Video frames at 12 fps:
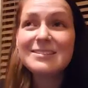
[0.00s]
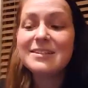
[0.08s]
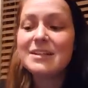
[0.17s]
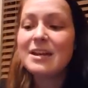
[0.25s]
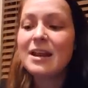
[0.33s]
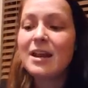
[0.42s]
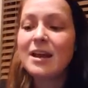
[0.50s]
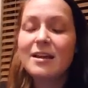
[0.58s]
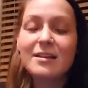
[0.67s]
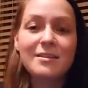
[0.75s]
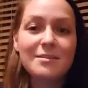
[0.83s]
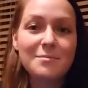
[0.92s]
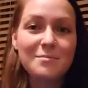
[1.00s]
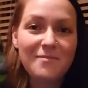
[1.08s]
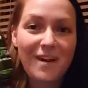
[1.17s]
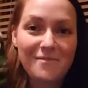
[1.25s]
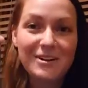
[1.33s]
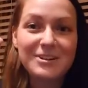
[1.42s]
So then
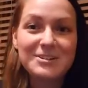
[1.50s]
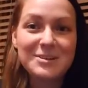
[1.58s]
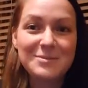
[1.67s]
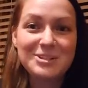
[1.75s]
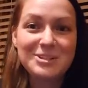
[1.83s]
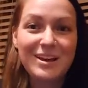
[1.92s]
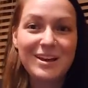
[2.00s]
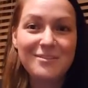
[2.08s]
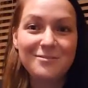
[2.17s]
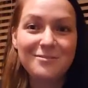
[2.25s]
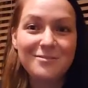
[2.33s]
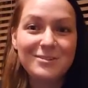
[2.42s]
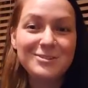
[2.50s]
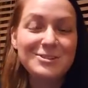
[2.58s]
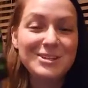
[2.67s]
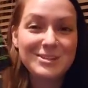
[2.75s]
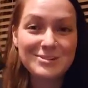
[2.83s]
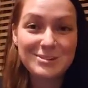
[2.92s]
fat fighters come into your life. You
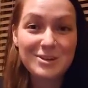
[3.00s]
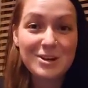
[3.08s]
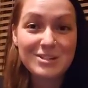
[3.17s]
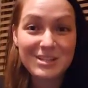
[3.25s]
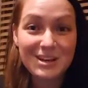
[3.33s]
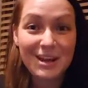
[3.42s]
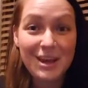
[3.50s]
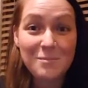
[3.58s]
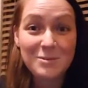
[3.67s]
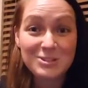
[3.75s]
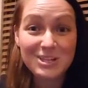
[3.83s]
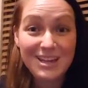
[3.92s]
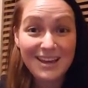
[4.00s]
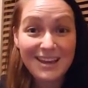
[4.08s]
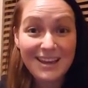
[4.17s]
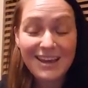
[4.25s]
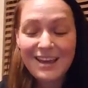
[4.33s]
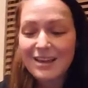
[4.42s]
see there's Garcinia cambogia in
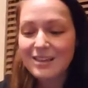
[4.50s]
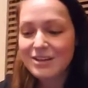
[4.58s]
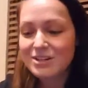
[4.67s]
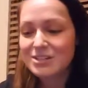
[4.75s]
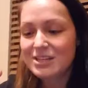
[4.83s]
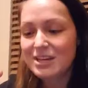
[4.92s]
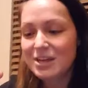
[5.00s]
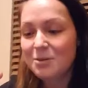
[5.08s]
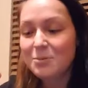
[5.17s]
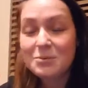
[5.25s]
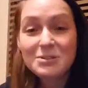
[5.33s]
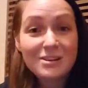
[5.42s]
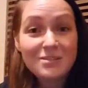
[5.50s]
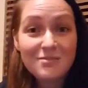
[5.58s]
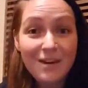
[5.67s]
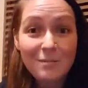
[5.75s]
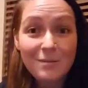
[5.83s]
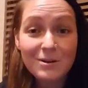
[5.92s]
it. There's the Neopuntia
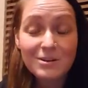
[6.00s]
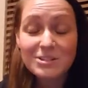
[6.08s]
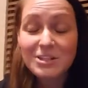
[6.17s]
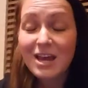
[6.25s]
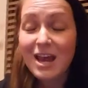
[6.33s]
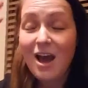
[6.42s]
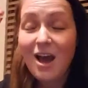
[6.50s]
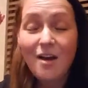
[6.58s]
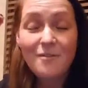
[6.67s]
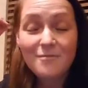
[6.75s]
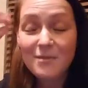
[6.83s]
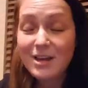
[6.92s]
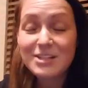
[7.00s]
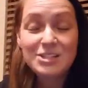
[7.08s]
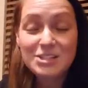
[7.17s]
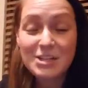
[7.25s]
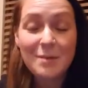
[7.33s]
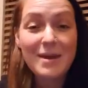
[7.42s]
fibers. It's
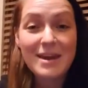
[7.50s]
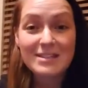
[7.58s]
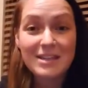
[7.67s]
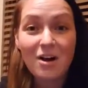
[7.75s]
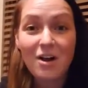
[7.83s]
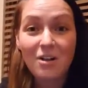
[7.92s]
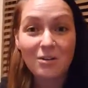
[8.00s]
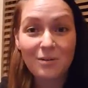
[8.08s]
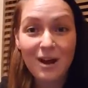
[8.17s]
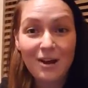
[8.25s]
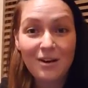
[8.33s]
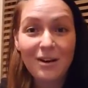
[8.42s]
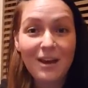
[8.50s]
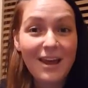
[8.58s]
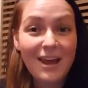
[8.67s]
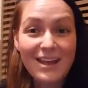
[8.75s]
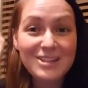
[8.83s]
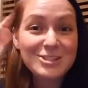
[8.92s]
just amazing all around.
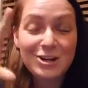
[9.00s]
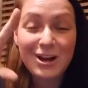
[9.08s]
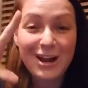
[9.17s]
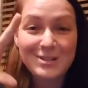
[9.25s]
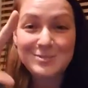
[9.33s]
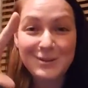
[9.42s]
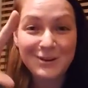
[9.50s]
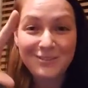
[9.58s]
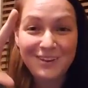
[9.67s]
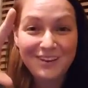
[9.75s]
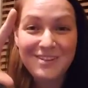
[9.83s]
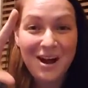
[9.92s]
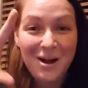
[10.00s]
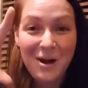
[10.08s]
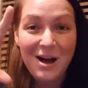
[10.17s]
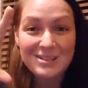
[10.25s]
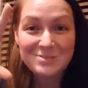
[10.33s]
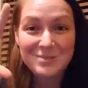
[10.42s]
Insert expletive here of how
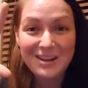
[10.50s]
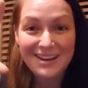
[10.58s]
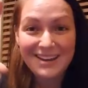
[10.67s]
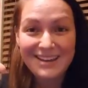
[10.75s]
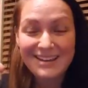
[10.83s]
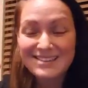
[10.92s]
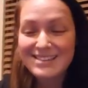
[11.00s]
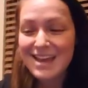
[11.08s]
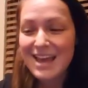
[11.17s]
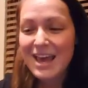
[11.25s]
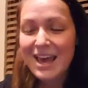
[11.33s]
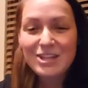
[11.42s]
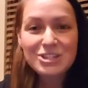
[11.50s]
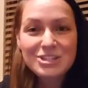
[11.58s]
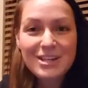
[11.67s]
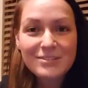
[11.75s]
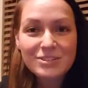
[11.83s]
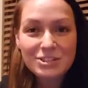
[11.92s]
awesome it is. And you
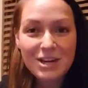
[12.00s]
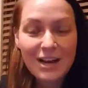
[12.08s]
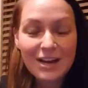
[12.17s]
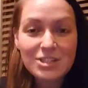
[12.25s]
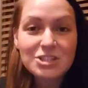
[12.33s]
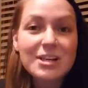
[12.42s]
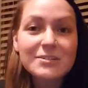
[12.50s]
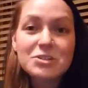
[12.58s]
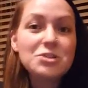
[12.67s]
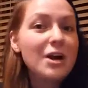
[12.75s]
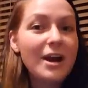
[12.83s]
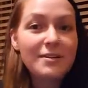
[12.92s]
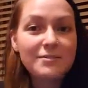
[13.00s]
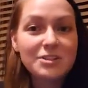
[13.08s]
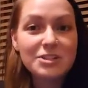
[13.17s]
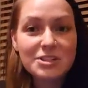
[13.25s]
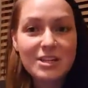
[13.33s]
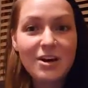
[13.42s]
just have to try it. You just have to try it for
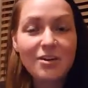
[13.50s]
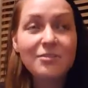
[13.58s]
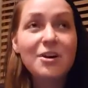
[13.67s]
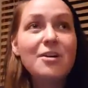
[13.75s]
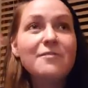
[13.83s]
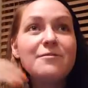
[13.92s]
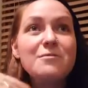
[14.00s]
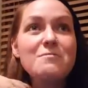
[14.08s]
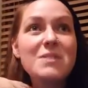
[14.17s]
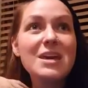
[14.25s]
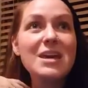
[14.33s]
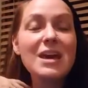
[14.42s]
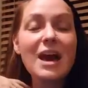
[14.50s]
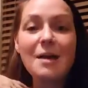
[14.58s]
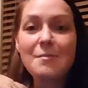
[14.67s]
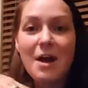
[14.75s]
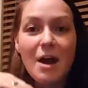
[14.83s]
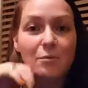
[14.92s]
yourself. For me,
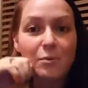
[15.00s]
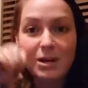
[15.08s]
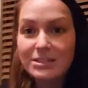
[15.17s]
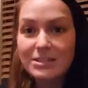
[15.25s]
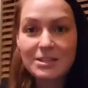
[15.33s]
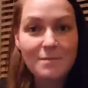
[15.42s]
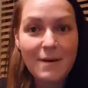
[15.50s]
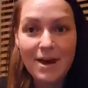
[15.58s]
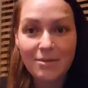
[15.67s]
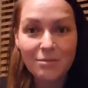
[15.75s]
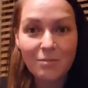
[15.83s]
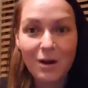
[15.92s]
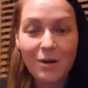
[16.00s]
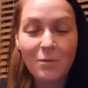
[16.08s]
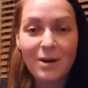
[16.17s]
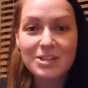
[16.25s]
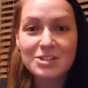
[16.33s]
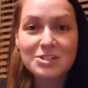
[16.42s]
I'm not running to the bathroom right
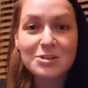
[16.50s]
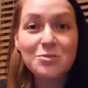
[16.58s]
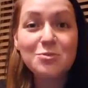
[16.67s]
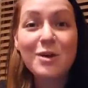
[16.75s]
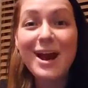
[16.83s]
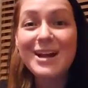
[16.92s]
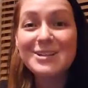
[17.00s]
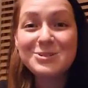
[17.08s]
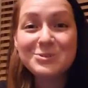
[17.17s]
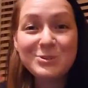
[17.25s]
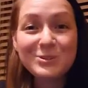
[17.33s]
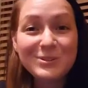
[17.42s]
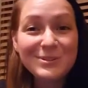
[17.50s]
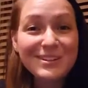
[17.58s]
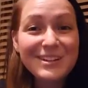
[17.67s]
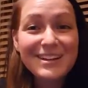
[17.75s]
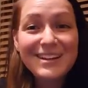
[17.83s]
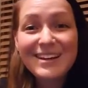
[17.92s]
away. It's just a gradual,
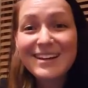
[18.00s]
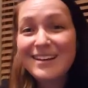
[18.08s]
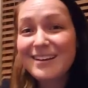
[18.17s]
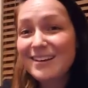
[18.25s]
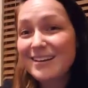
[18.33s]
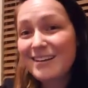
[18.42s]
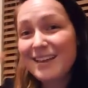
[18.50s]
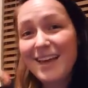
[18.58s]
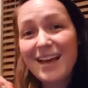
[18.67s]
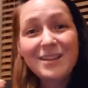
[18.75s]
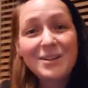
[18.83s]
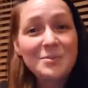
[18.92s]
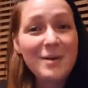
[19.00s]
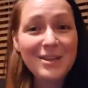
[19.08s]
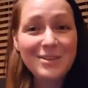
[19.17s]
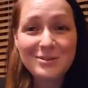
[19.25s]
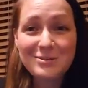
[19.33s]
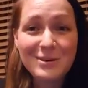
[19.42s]
hello
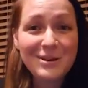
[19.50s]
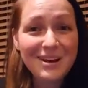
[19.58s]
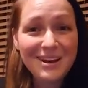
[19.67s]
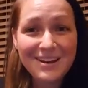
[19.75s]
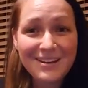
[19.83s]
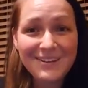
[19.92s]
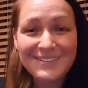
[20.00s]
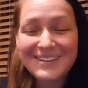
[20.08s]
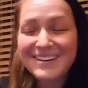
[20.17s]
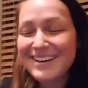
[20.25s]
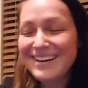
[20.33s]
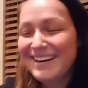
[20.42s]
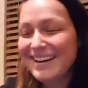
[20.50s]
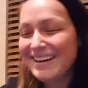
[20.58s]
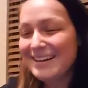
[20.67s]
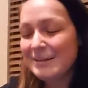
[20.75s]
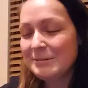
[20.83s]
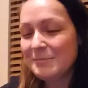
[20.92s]
bathroom, here I go.
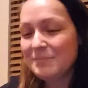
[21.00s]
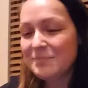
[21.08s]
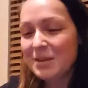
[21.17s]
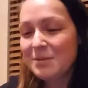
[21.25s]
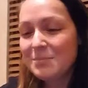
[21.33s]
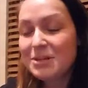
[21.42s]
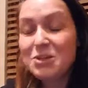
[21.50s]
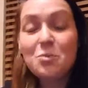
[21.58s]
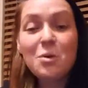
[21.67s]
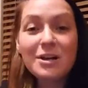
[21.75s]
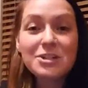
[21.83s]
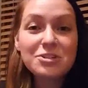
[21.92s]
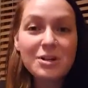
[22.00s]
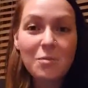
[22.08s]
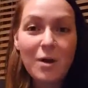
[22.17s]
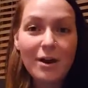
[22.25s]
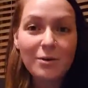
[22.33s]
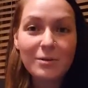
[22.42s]
But you want to drink
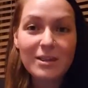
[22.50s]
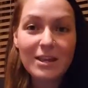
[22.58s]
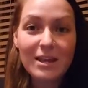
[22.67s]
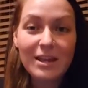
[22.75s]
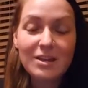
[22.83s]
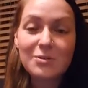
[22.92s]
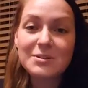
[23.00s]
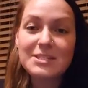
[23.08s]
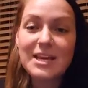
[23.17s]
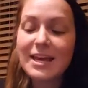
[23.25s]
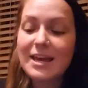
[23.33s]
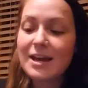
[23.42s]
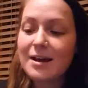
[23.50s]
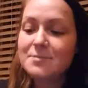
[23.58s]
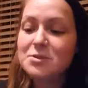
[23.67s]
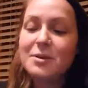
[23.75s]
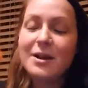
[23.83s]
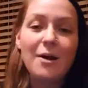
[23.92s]
water with it, and you can take it
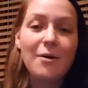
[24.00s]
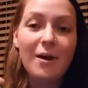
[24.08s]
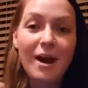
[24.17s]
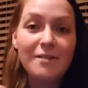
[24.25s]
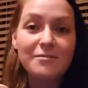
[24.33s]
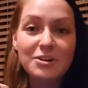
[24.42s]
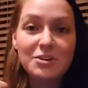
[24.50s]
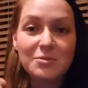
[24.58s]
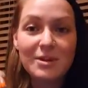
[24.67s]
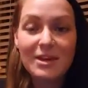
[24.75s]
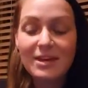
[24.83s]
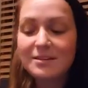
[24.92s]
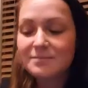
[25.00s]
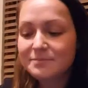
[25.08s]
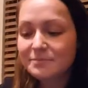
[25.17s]
up to an hour after you eat.